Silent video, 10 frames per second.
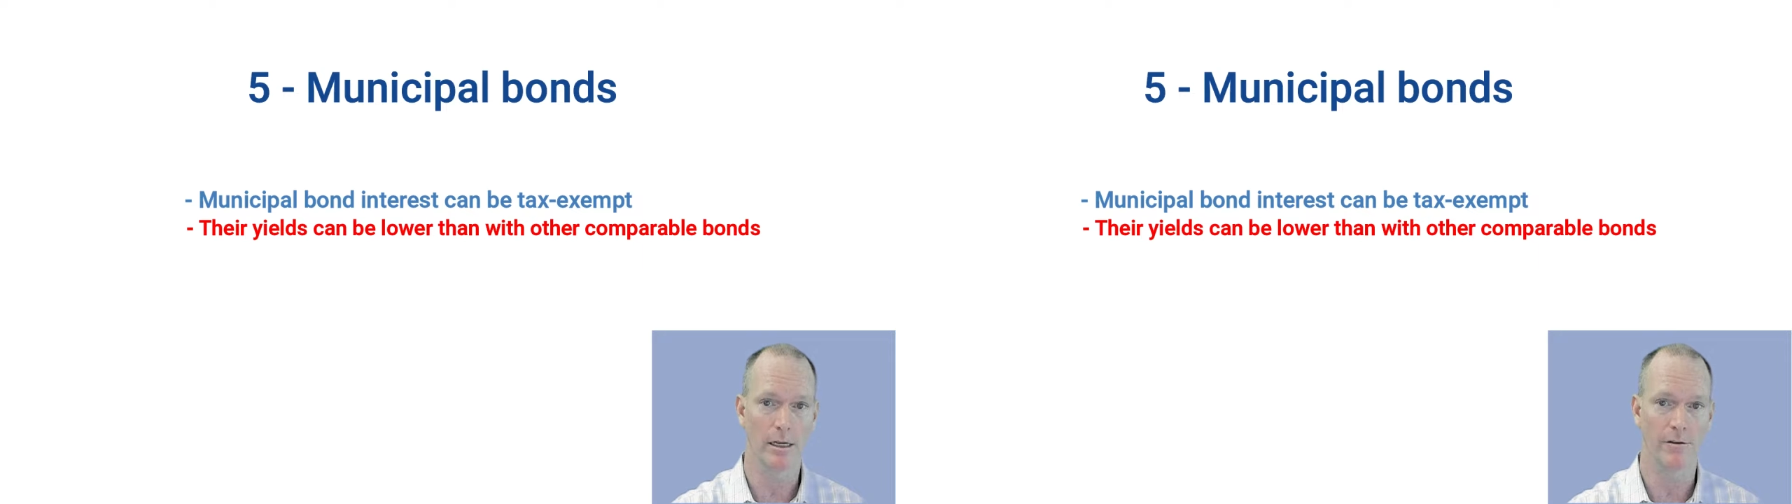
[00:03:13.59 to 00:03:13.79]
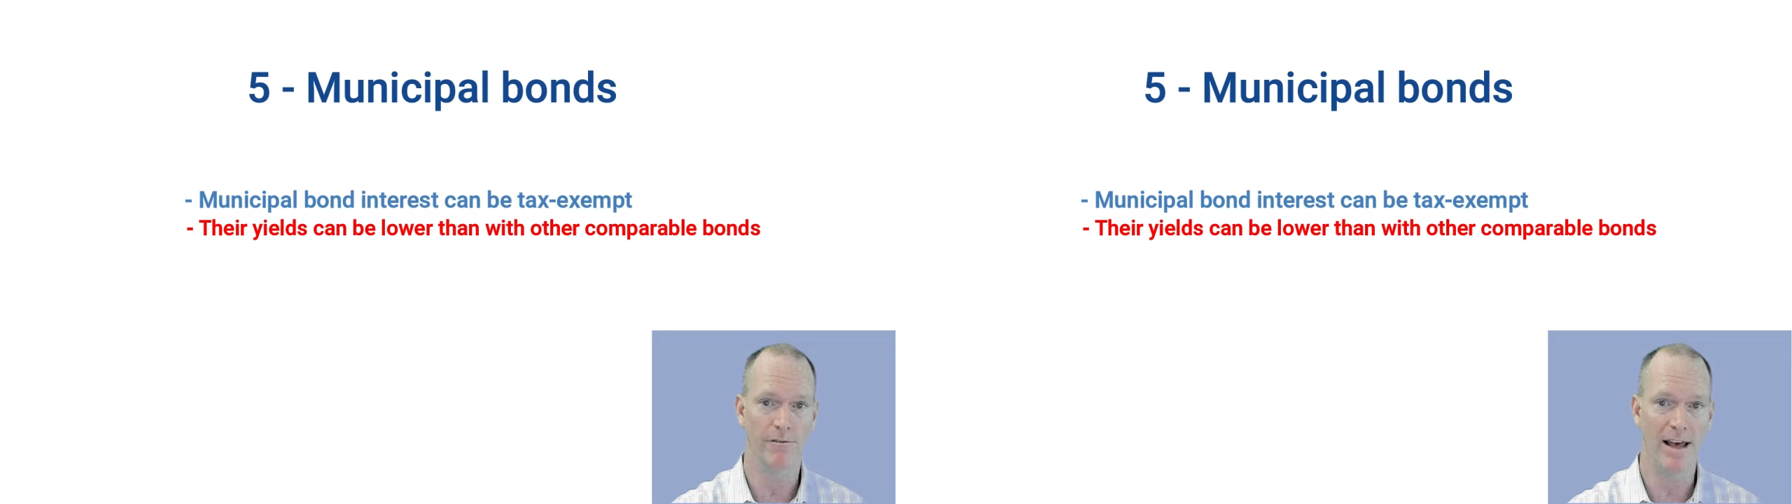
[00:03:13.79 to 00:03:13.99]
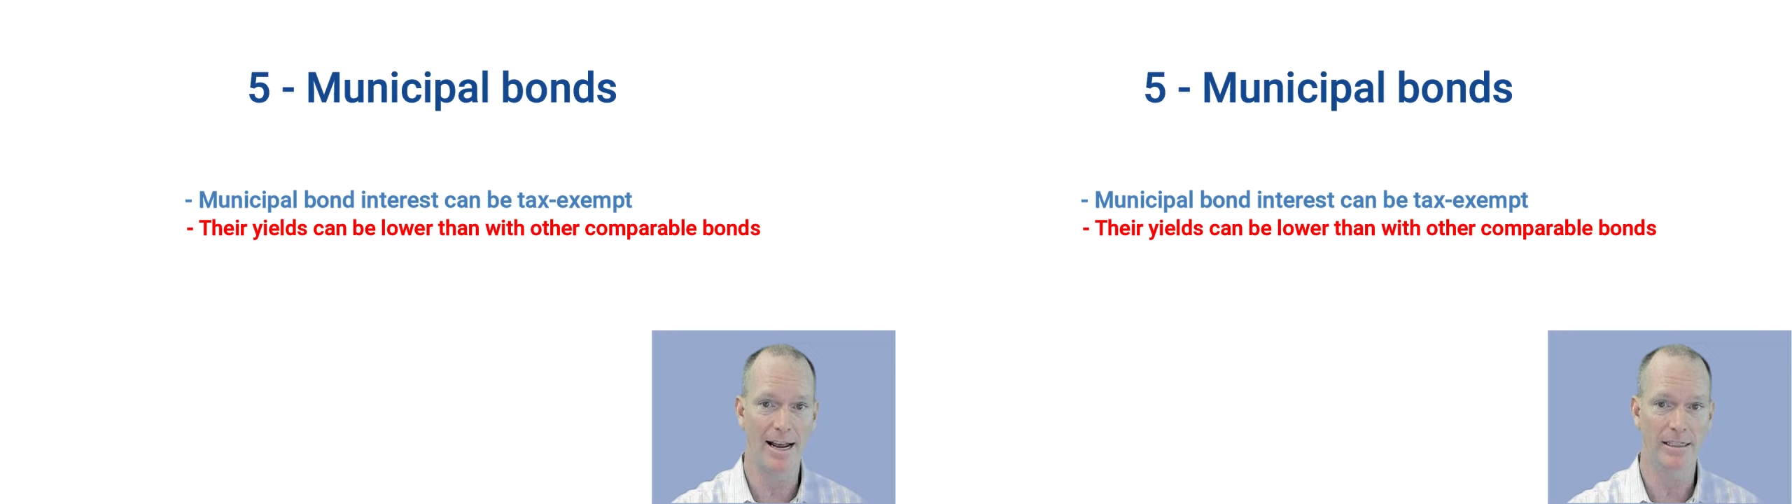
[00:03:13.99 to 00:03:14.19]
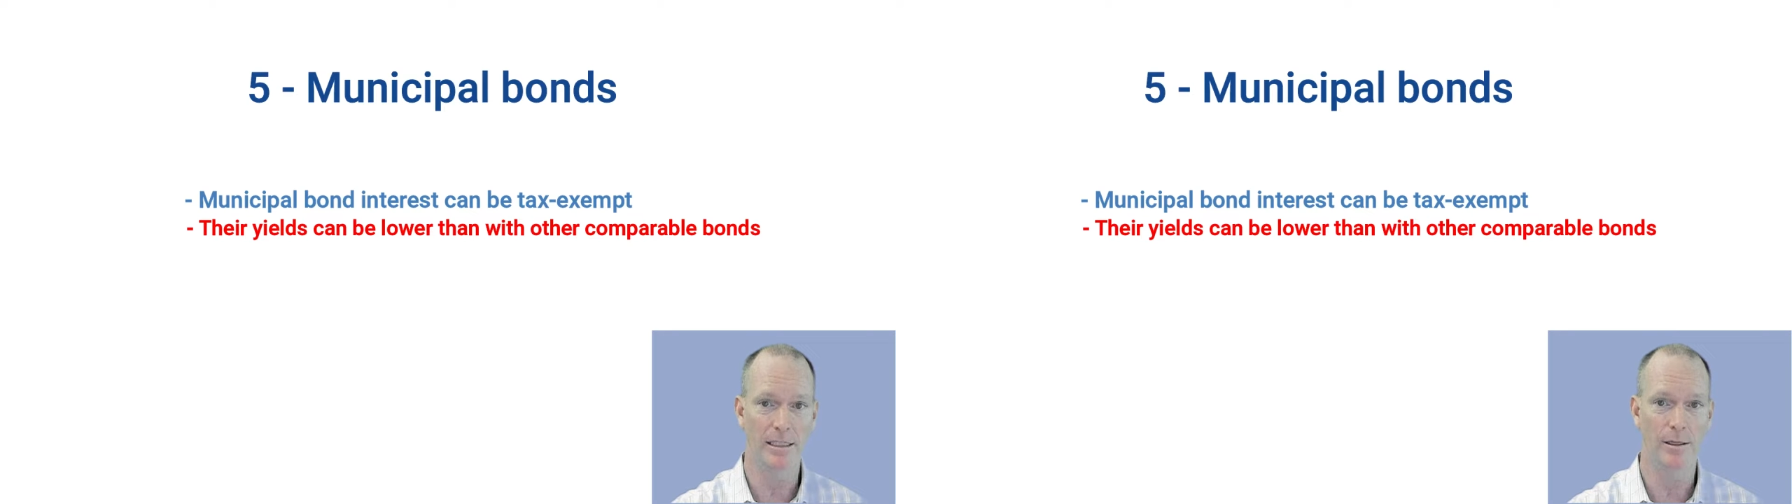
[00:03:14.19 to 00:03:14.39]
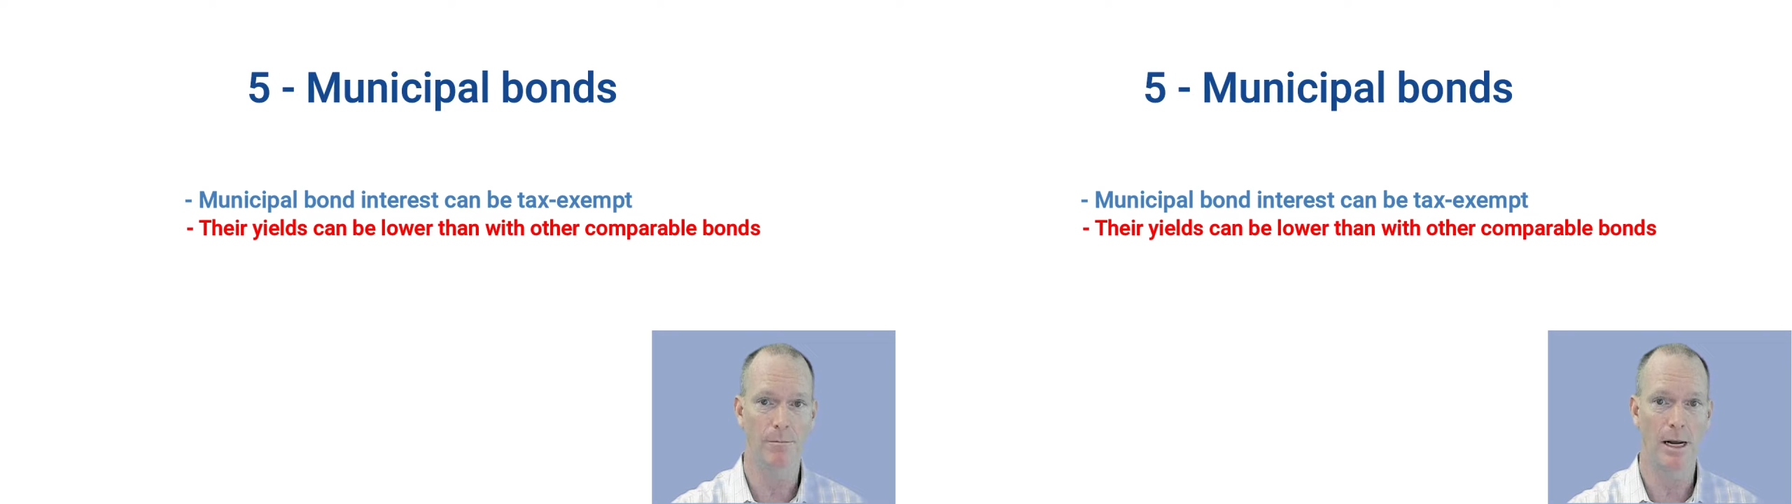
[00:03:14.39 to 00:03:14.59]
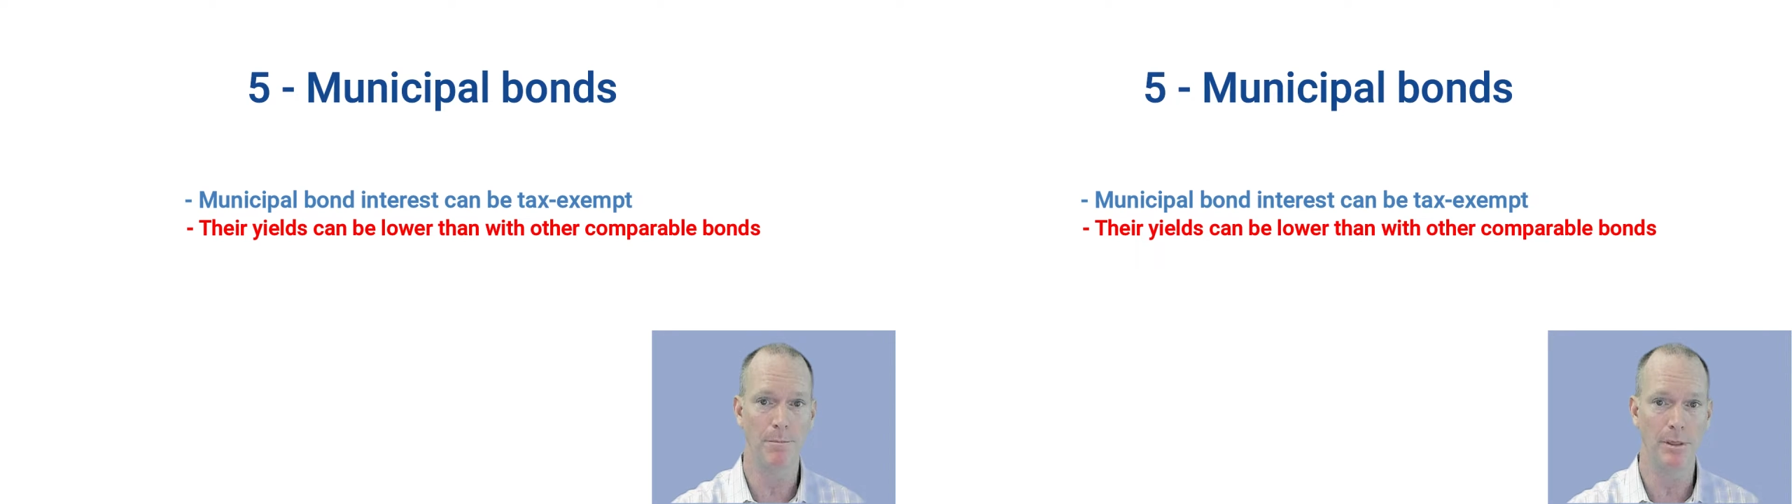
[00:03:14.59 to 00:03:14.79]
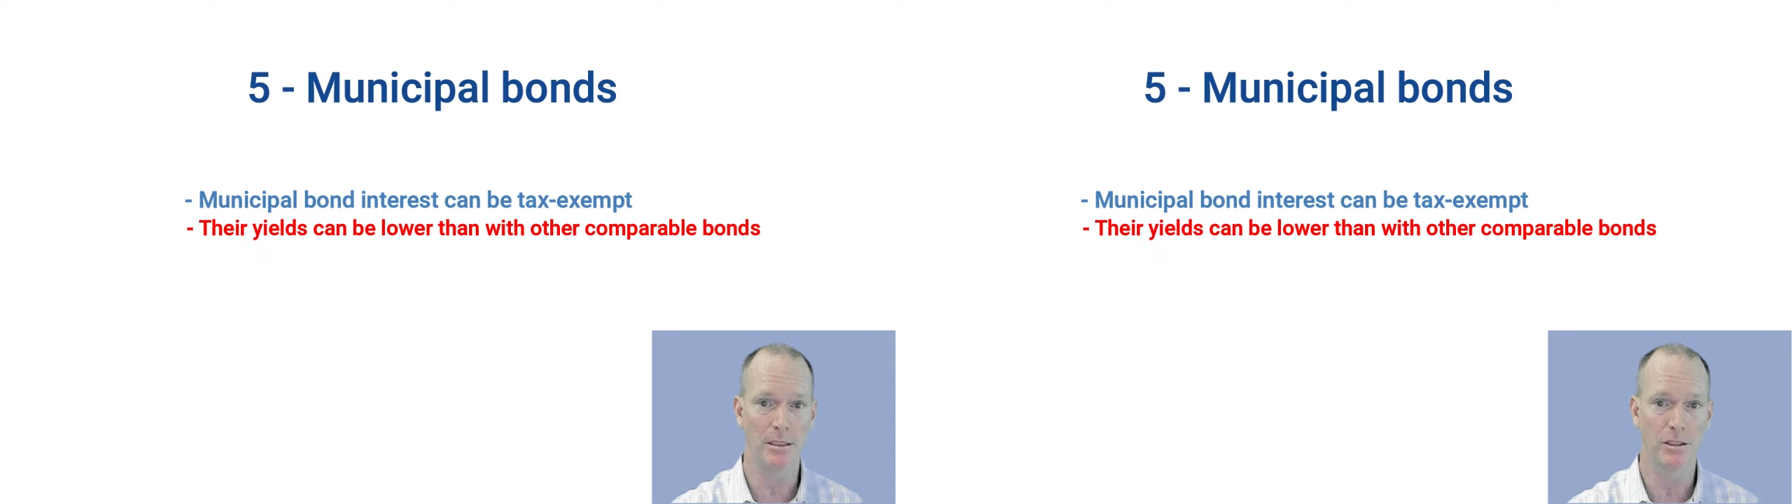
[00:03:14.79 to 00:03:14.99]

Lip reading: In fact, it might be